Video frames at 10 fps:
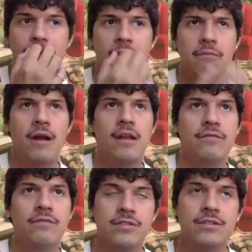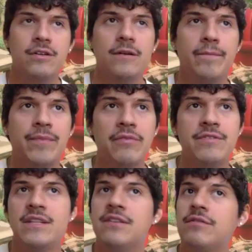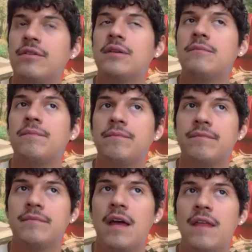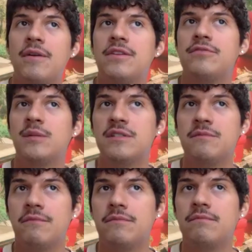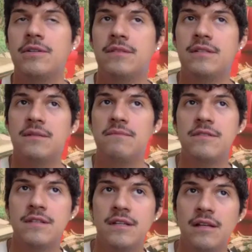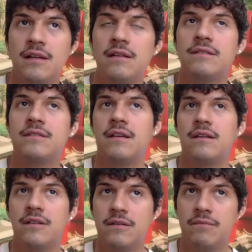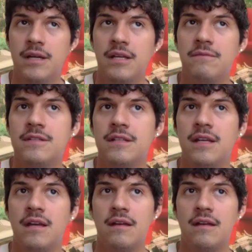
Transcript: about it for sure. I wouldn't say dream. I think my dream is mostly in the music. It's like, making music that